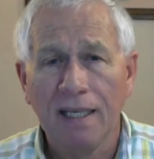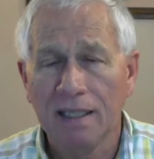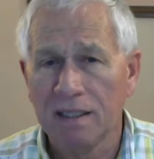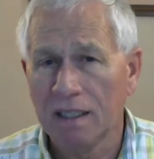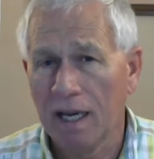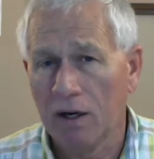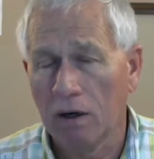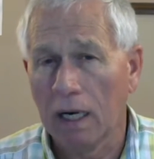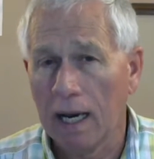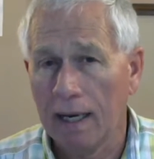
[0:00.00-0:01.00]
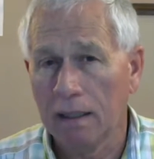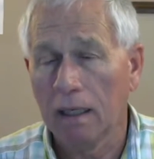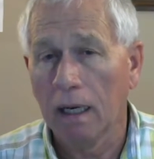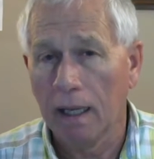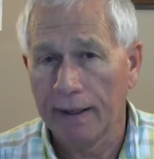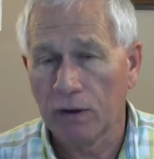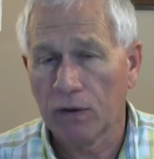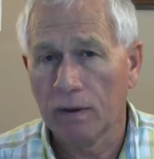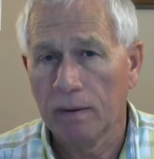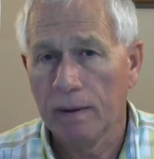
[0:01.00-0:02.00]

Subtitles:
indicator line length.